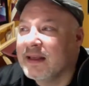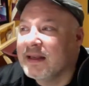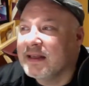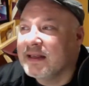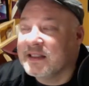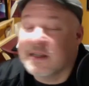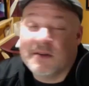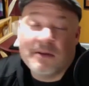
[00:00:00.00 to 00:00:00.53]

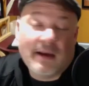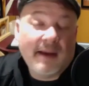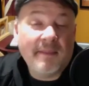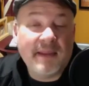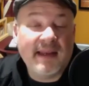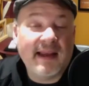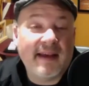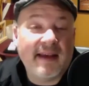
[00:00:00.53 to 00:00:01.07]
So, I
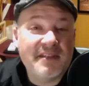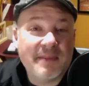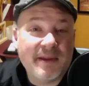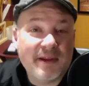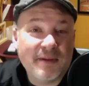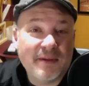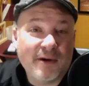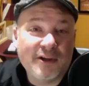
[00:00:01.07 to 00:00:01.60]
mean, I have some
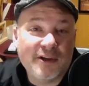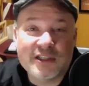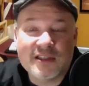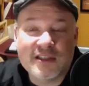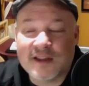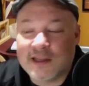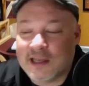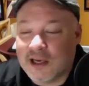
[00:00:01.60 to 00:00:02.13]
other
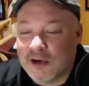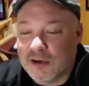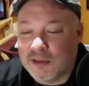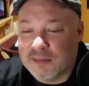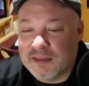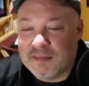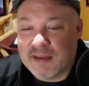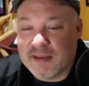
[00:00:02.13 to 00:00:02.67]
projects on the go.
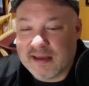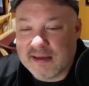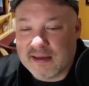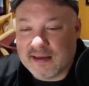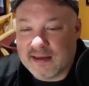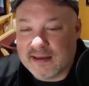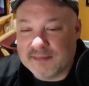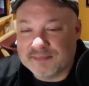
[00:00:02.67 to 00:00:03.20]
I'll be making
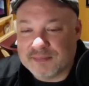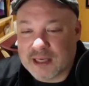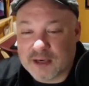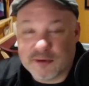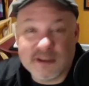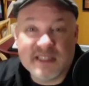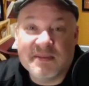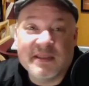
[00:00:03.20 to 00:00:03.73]
a
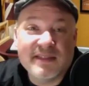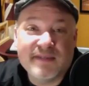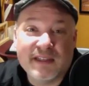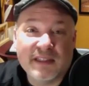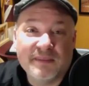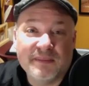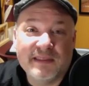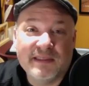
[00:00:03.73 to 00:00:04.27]
Christmas
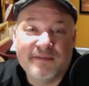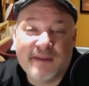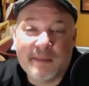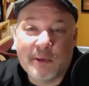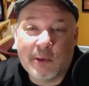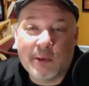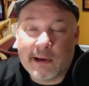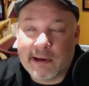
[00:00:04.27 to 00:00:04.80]
film in
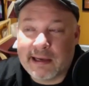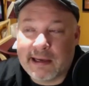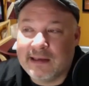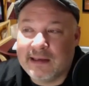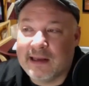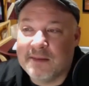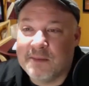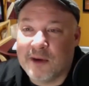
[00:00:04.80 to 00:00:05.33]
February
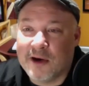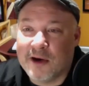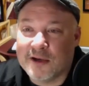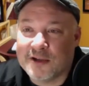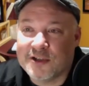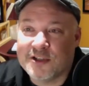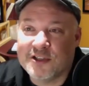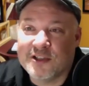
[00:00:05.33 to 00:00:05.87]
and
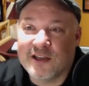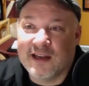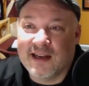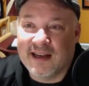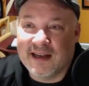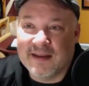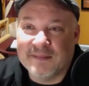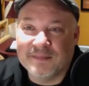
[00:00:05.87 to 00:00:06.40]
March.
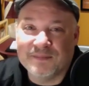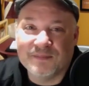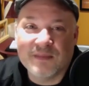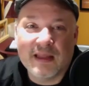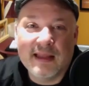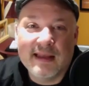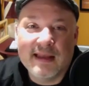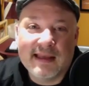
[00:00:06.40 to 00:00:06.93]

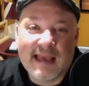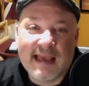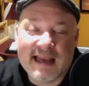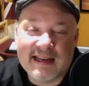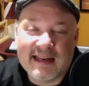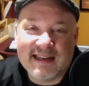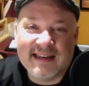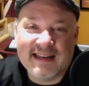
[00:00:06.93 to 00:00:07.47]

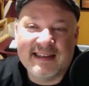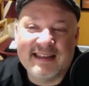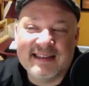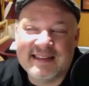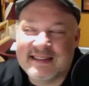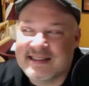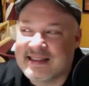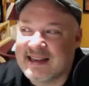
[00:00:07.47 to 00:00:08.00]
Canada
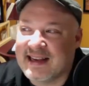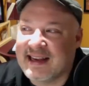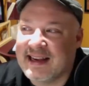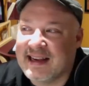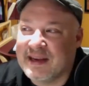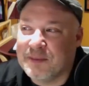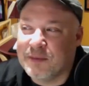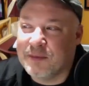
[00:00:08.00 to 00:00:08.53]
is
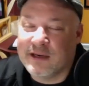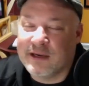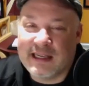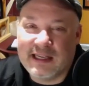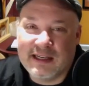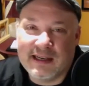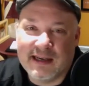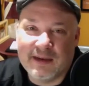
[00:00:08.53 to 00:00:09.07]

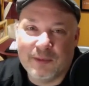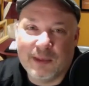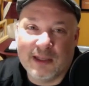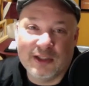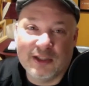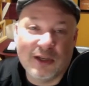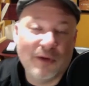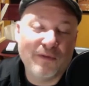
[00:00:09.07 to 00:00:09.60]
pretty
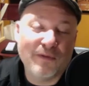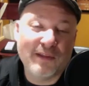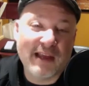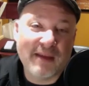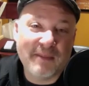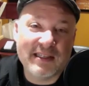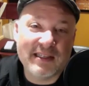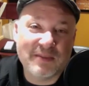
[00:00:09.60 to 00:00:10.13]
well known for
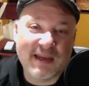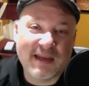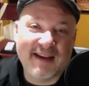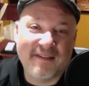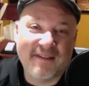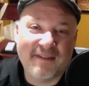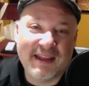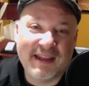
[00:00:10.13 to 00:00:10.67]
that, because we
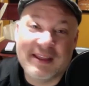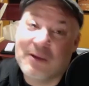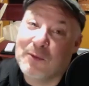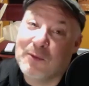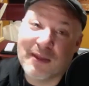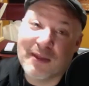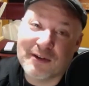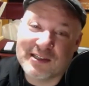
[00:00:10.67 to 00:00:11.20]
have the
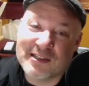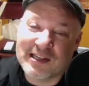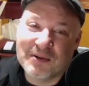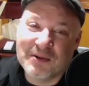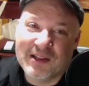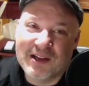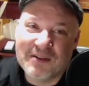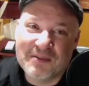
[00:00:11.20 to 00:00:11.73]
weather to
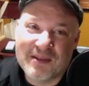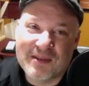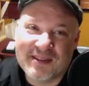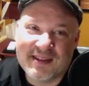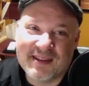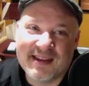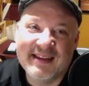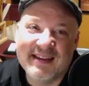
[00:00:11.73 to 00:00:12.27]
go along with
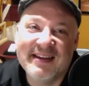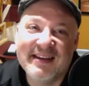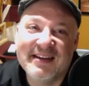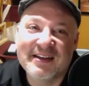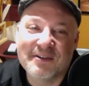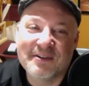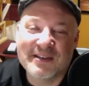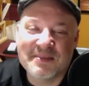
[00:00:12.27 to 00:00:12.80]

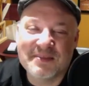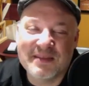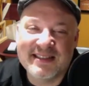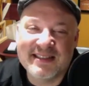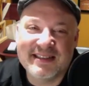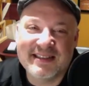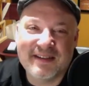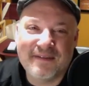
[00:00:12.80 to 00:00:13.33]

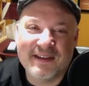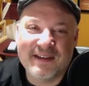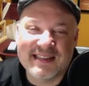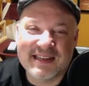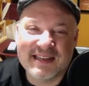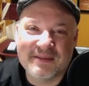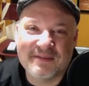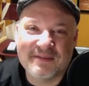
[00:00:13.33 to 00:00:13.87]
Christmas. It feels like